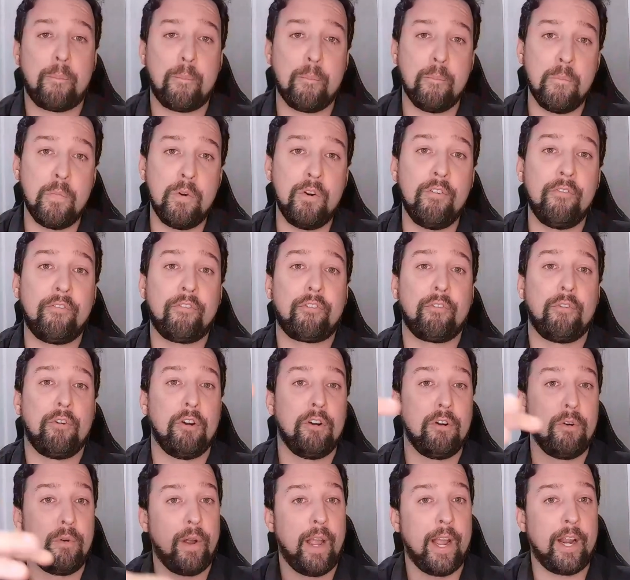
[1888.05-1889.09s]
move
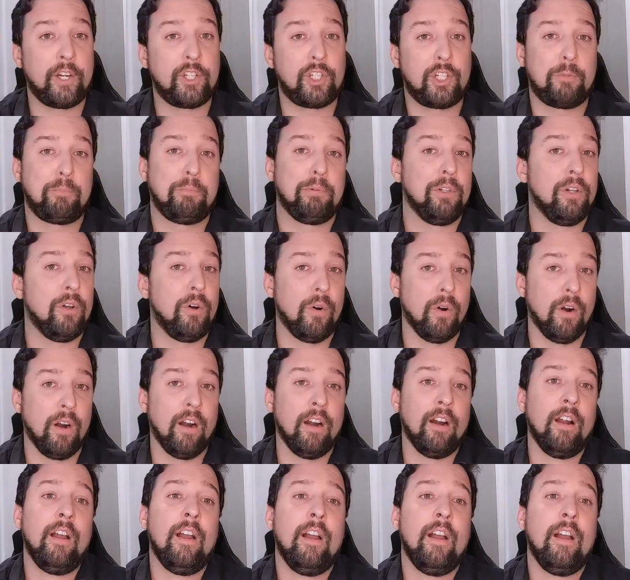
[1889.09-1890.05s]
through, explore